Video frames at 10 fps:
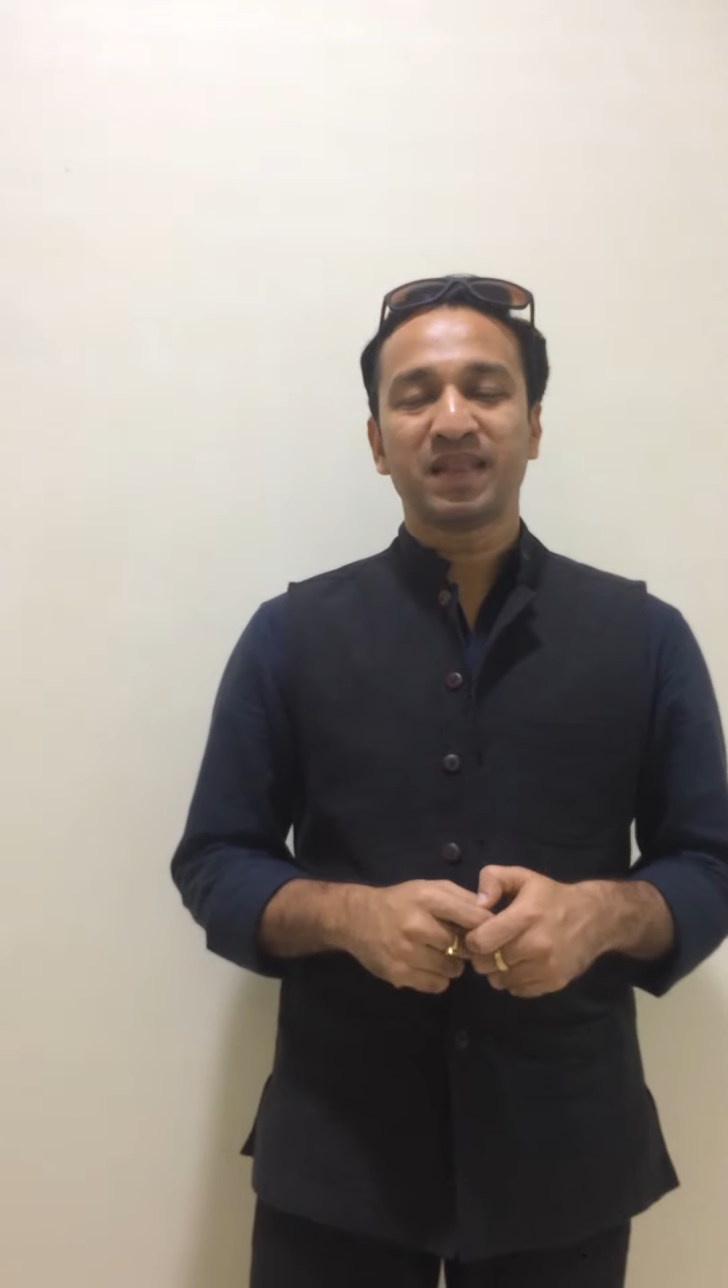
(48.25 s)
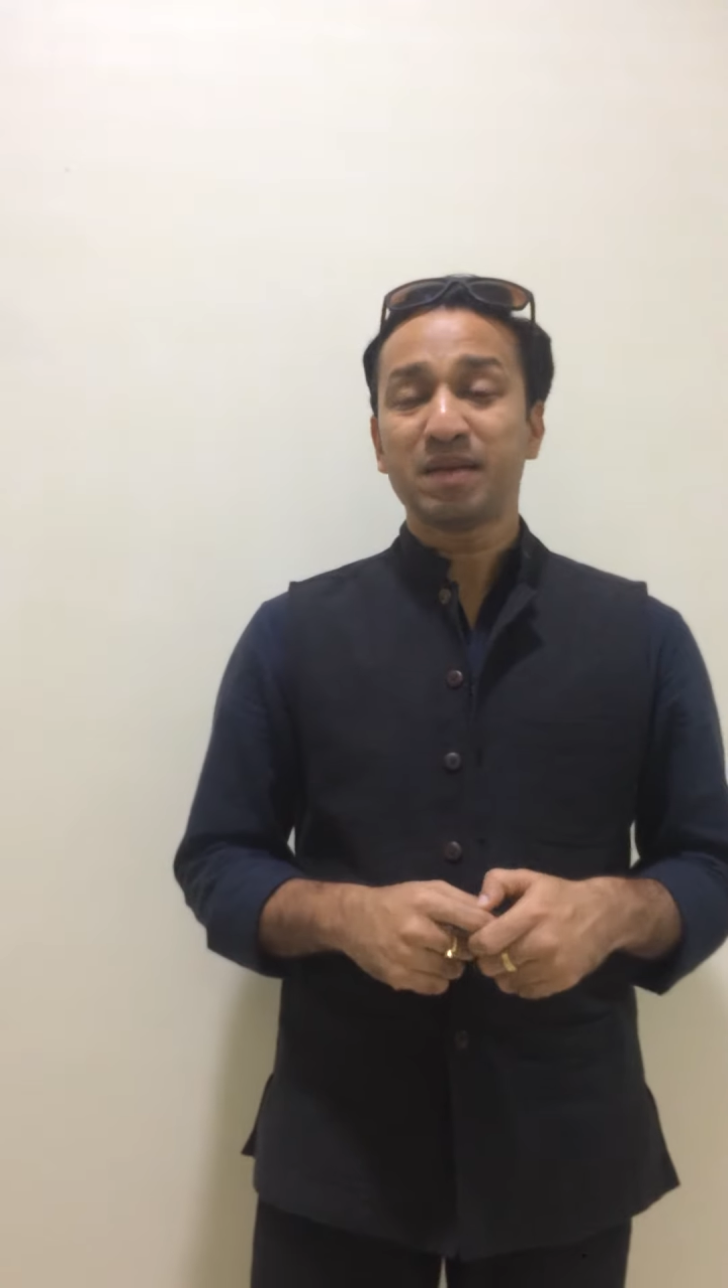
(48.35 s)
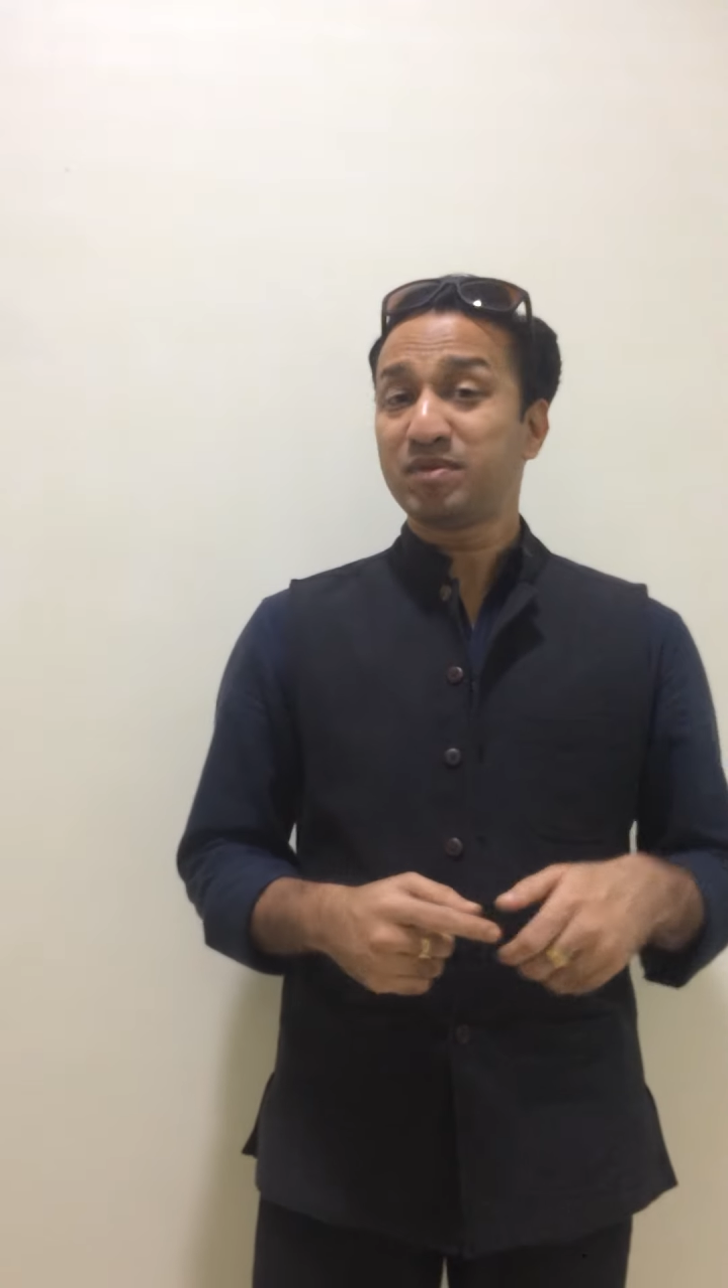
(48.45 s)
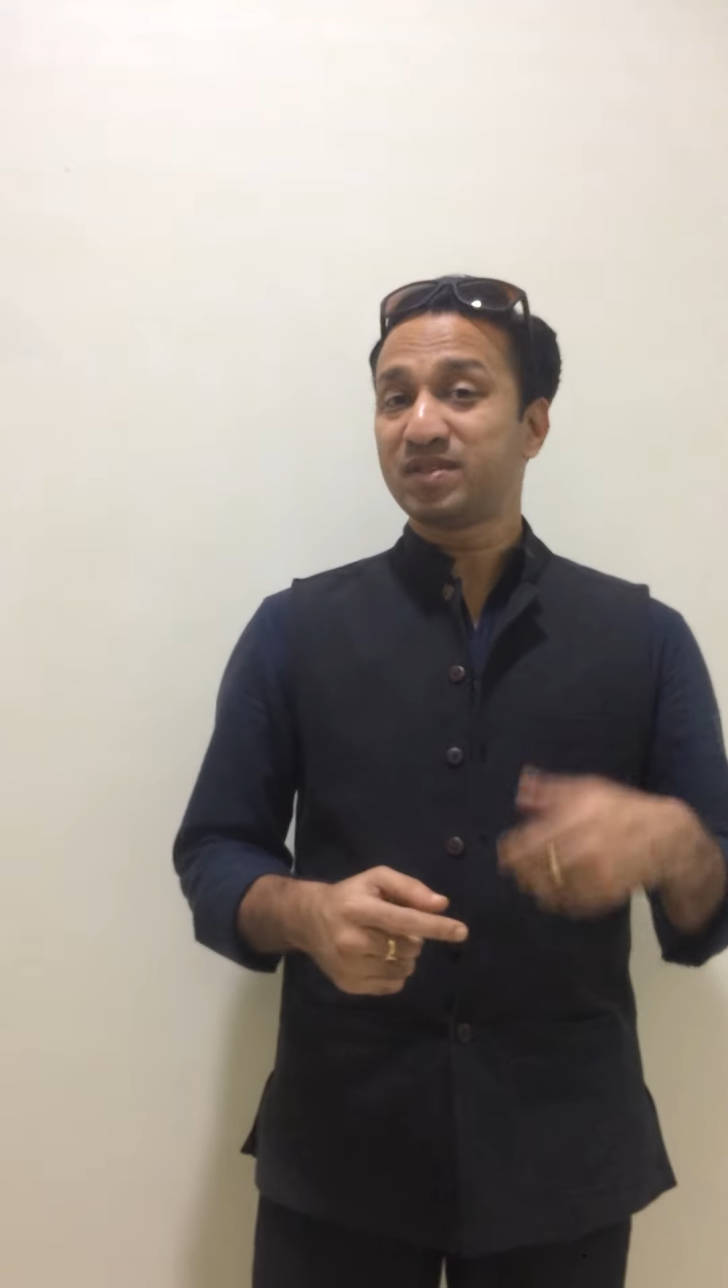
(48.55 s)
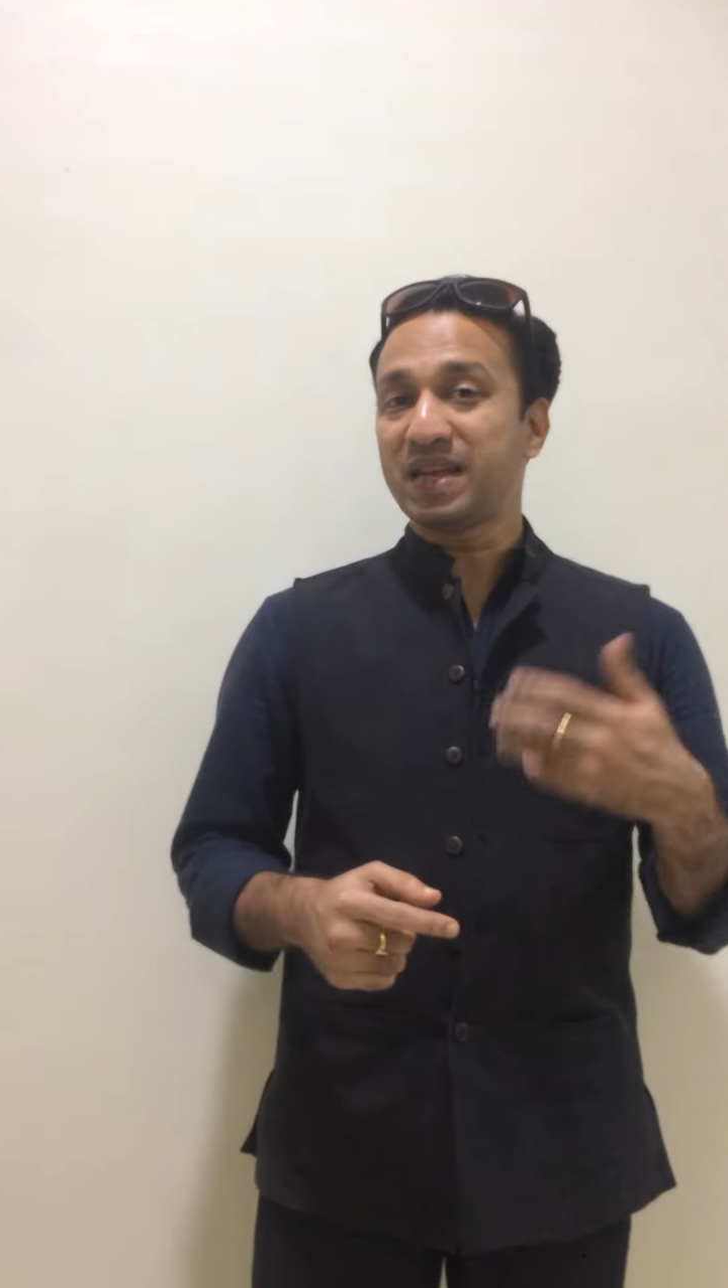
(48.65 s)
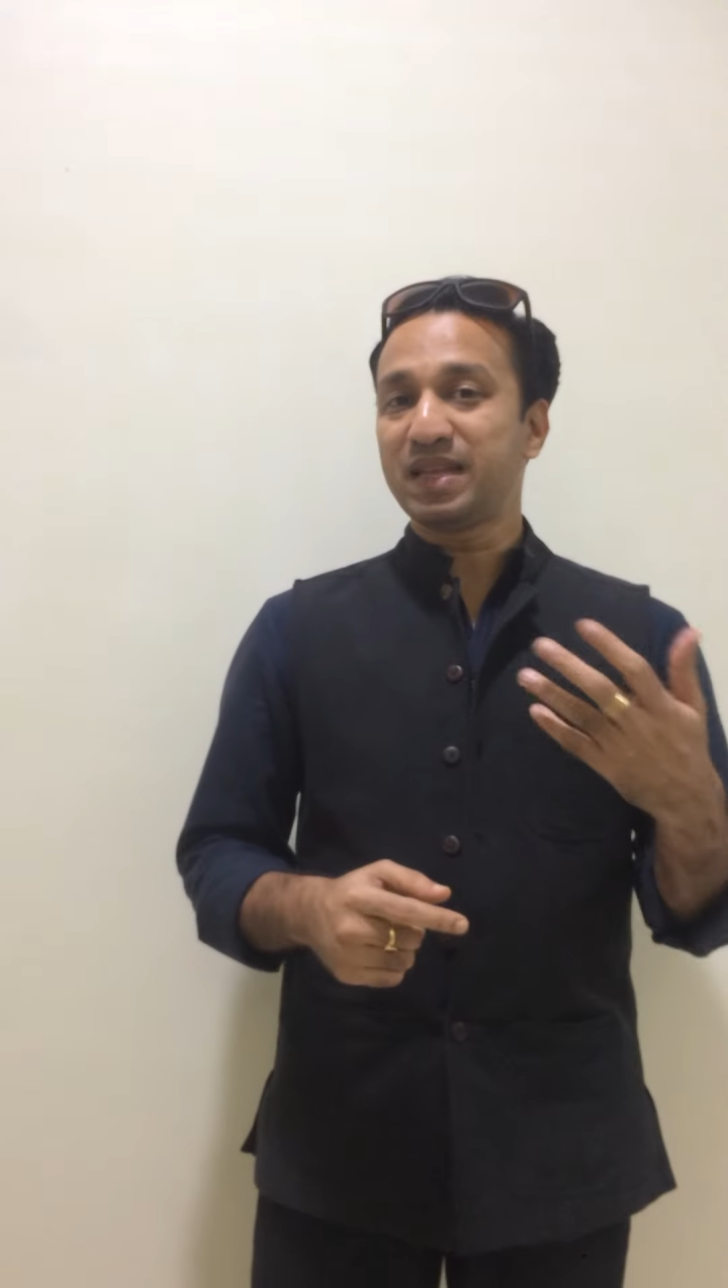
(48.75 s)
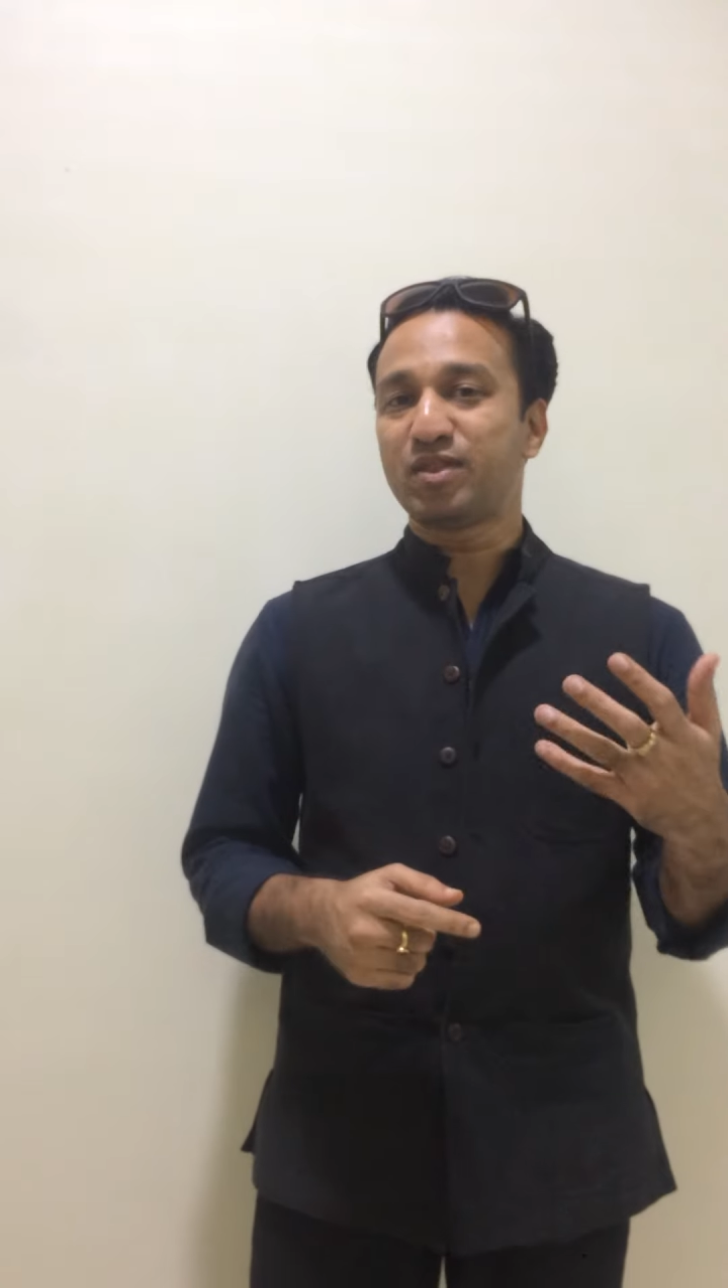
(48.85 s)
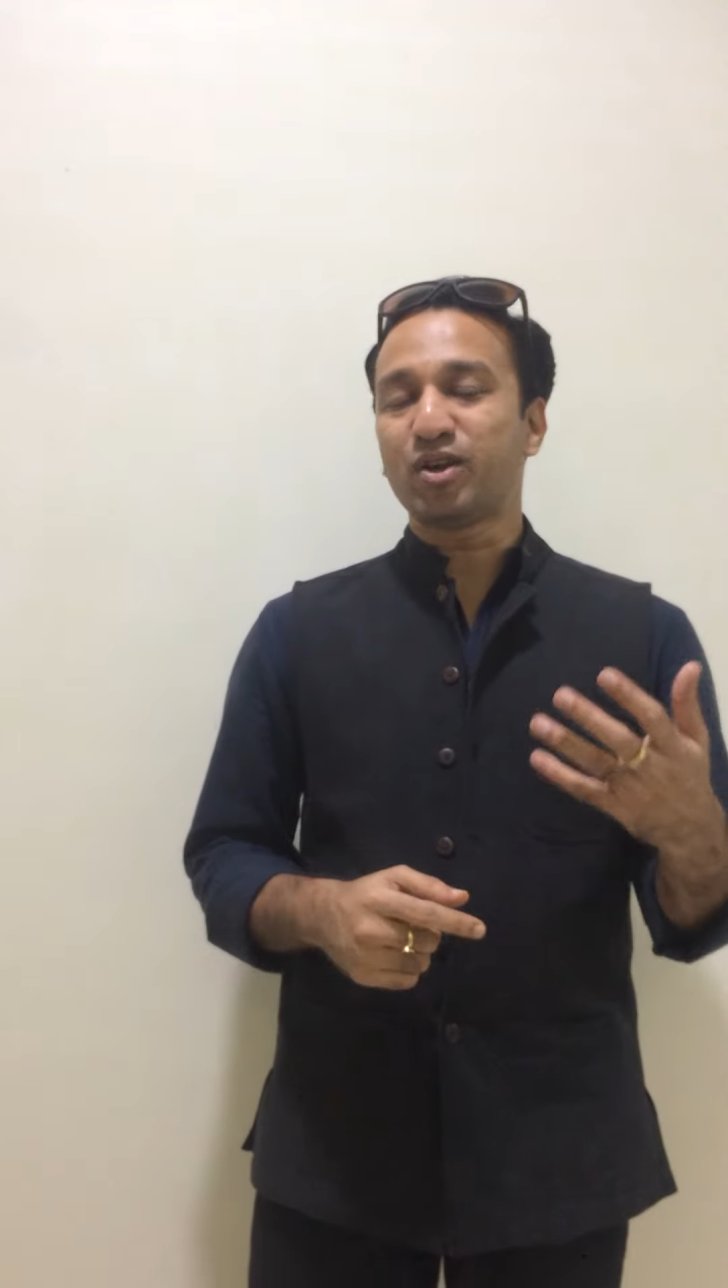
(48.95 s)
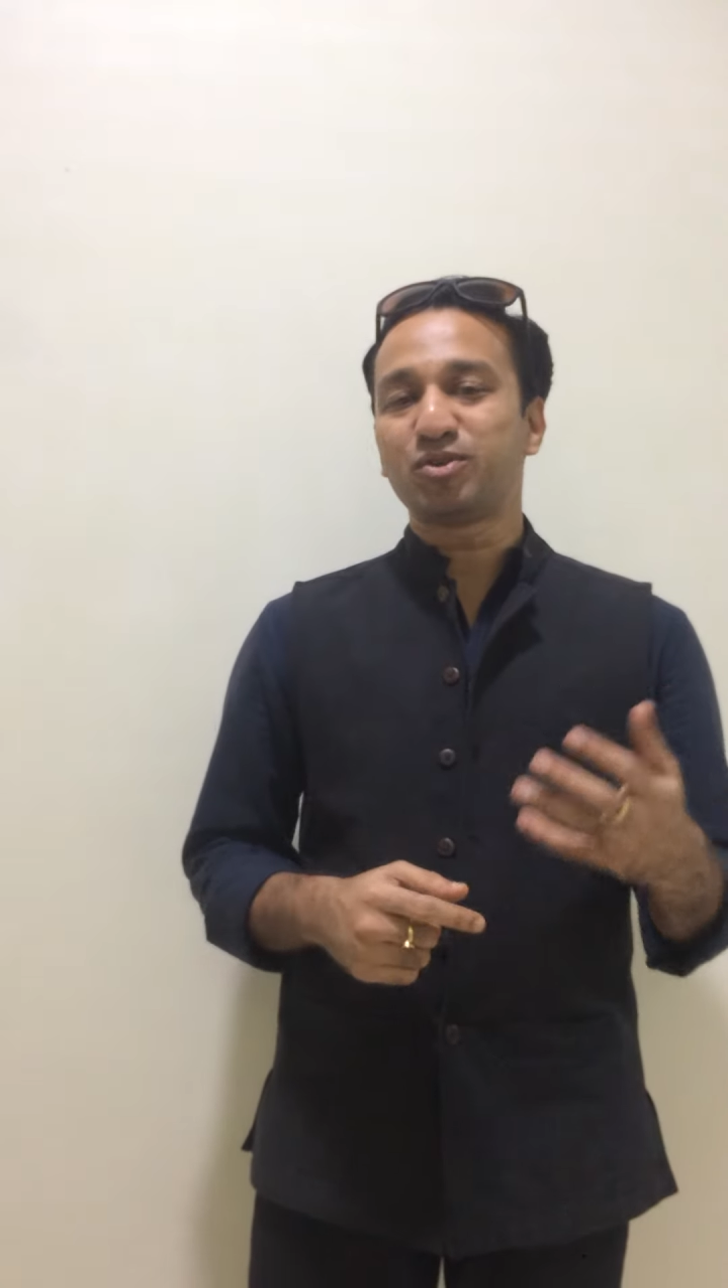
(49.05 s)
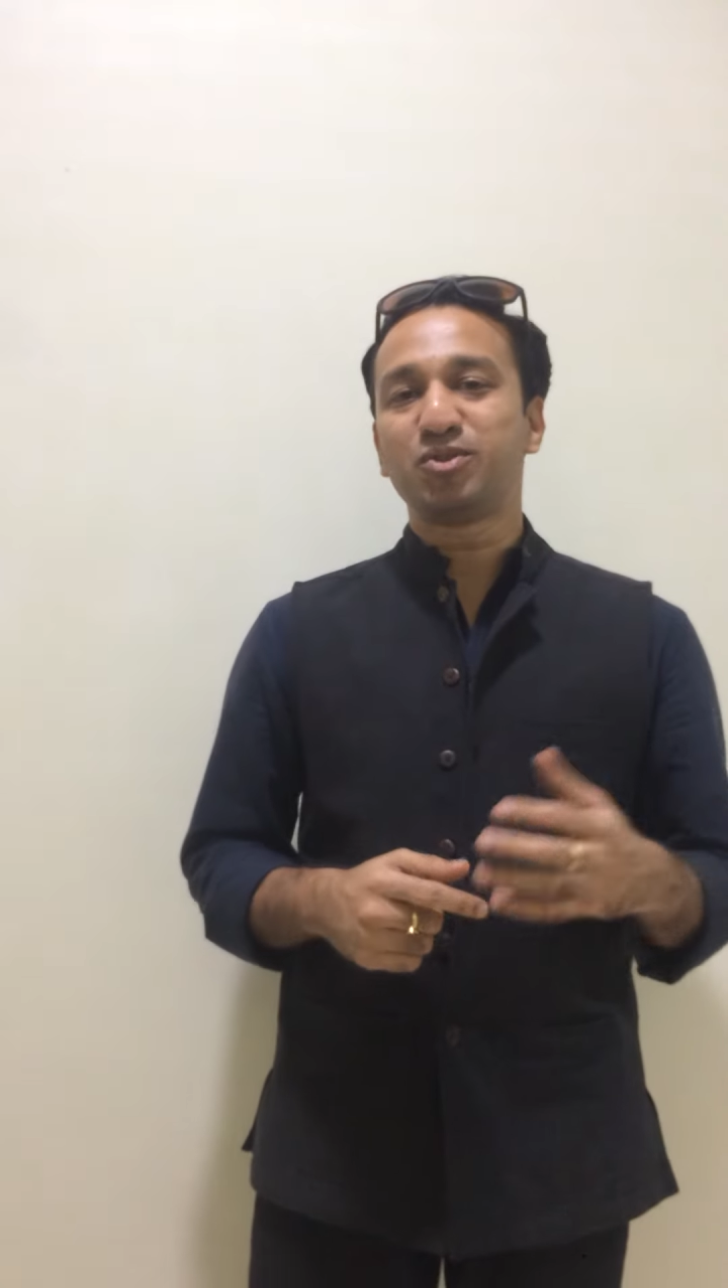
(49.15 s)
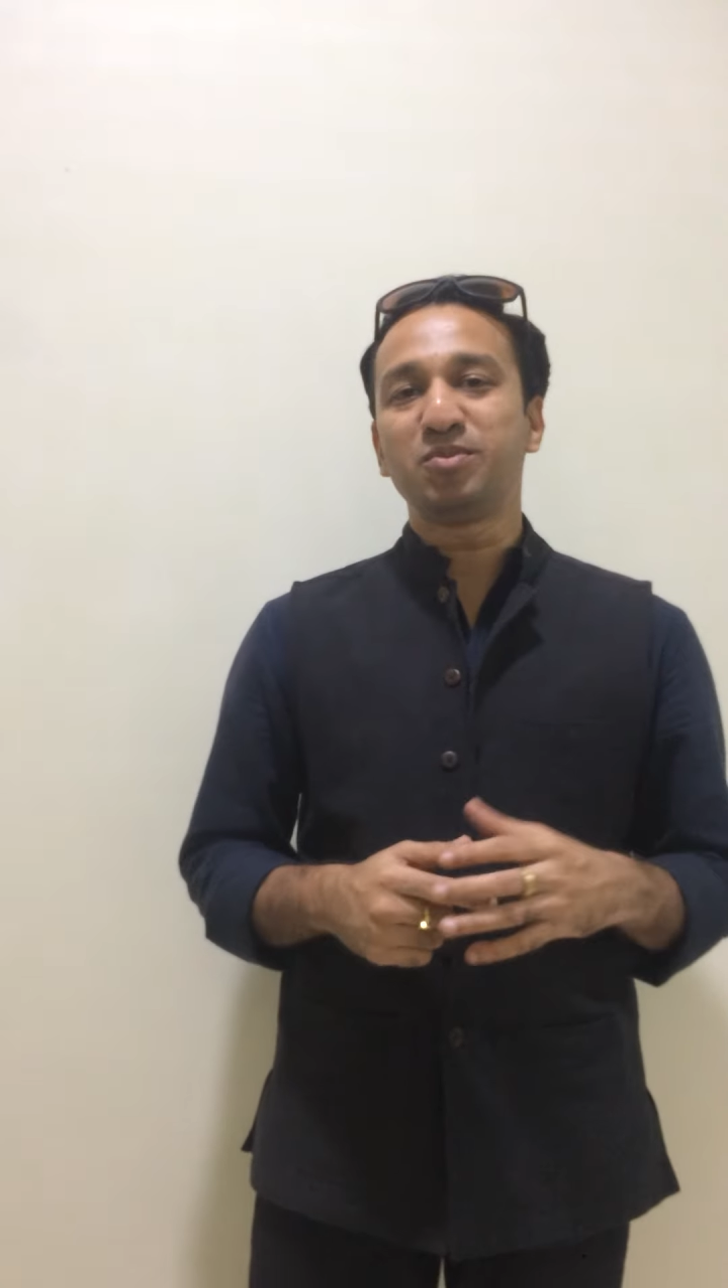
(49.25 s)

That was really thought